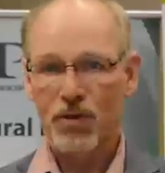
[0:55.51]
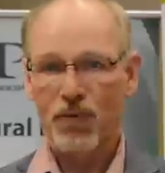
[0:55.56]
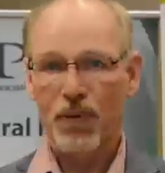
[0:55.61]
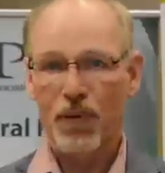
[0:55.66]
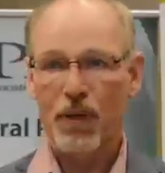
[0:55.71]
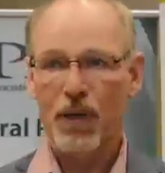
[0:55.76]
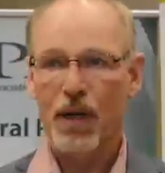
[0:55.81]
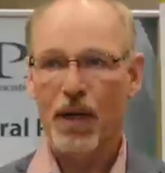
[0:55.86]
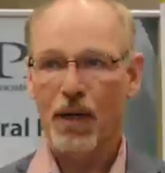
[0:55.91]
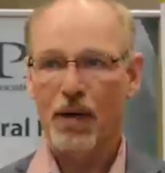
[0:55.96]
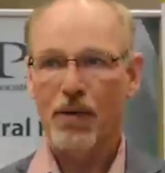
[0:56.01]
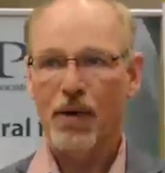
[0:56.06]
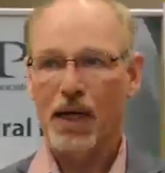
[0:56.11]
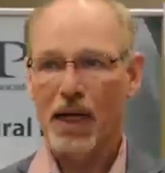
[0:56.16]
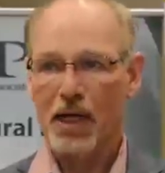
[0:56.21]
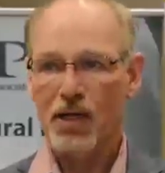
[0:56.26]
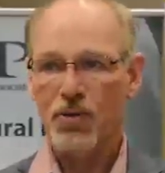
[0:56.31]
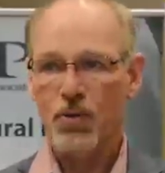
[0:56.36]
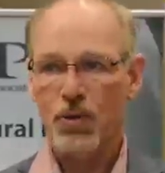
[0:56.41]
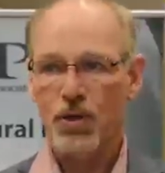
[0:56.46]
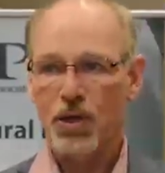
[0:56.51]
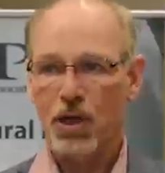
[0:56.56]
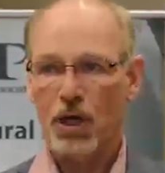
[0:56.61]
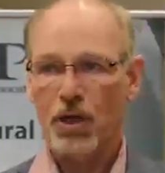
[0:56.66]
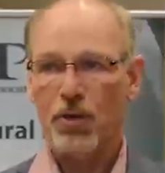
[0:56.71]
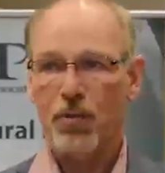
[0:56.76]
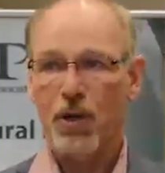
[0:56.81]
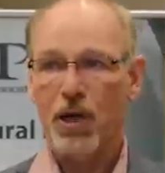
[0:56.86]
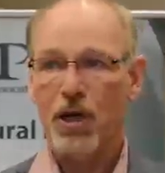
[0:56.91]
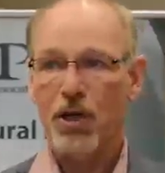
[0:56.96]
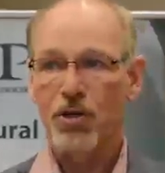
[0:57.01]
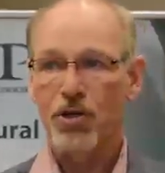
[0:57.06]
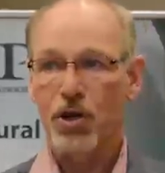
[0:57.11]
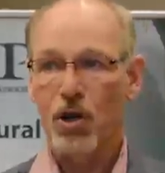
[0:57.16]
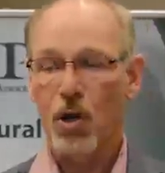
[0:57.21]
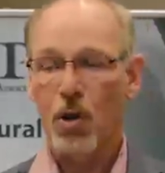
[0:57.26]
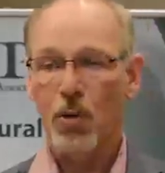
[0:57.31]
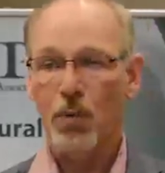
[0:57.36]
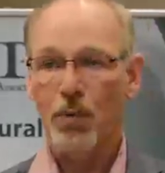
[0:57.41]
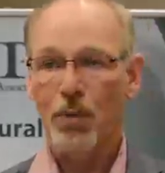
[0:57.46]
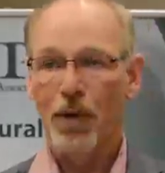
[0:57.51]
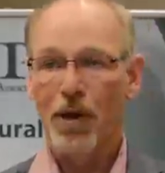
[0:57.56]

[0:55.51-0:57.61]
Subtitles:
I guess we'll start 3 years ago.